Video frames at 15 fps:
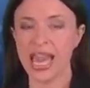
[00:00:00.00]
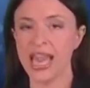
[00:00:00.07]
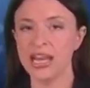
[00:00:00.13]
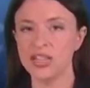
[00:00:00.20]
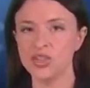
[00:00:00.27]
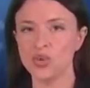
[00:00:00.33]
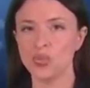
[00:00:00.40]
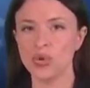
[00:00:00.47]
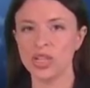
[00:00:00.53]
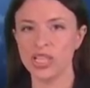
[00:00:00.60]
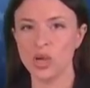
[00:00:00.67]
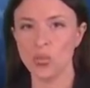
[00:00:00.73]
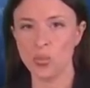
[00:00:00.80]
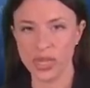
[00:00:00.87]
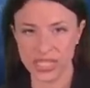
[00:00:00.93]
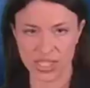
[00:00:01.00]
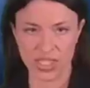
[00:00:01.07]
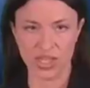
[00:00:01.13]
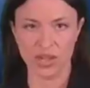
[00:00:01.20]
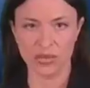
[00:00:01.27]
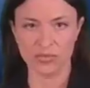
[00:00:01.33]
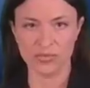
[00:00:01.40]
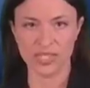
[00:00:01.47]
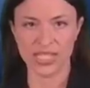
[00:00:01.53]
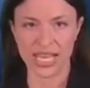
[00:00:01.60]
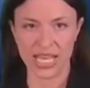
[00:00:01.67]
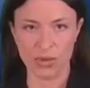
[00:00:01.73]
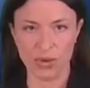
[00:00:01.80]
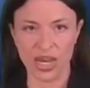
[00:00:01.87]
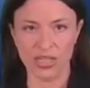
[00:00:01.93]
and William Winslow,
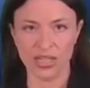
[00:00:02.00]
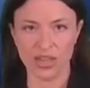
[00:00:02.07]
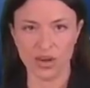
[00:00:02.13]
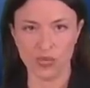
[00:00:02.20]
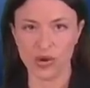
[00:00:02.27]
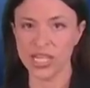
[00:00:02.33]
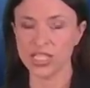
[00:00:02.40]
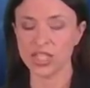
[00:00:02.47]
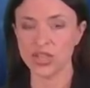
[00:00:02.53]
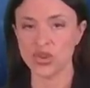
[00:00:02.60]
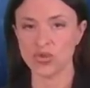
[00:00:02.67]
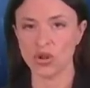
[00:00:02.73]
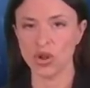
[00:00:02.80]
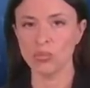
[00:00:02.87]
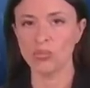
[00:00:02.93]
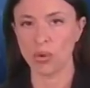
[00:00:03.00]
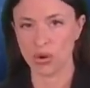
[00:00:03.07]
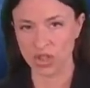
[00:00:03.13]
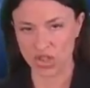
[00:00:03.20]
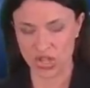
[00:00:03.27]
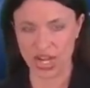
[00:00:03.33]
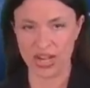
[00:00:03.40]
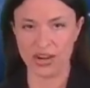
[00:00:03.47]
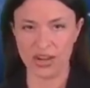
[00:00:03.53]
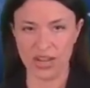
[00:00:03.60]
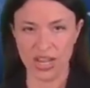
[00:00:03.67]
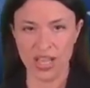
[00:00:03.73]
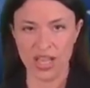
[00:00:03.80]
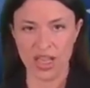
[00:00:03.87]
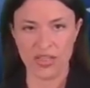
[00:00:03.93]
Santa Monica Rent Control Board chair.
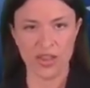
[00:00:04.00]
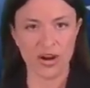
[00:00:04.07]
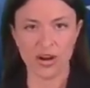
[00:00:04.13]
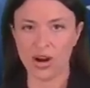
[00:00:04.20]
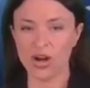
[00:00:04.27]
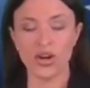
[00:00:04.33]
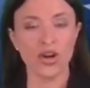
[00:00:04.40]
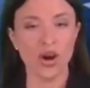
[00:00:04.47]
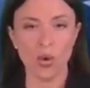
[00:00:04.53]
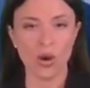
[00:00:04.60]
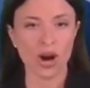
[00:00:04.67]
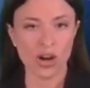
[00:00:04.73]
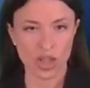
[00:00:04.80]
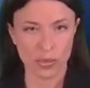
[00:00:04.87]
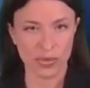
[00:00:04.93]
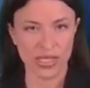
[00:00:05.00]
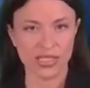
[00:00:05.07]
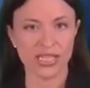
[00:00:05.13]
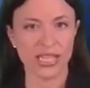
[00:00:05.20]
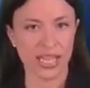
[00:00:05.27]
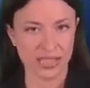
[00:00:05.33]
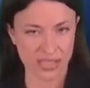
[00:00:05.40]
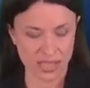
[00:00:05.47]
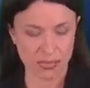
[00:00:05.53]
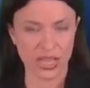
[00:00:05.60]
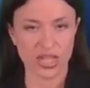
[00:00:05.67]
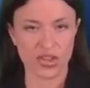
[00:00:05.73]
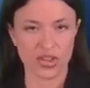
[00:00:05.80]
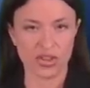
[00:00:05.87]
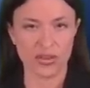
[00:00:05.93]
There are no arguments against the
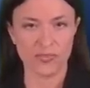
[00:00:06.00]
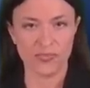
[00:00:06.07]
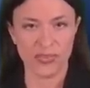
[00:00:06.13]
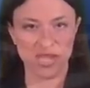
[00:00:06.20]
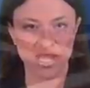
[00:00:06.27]
measure.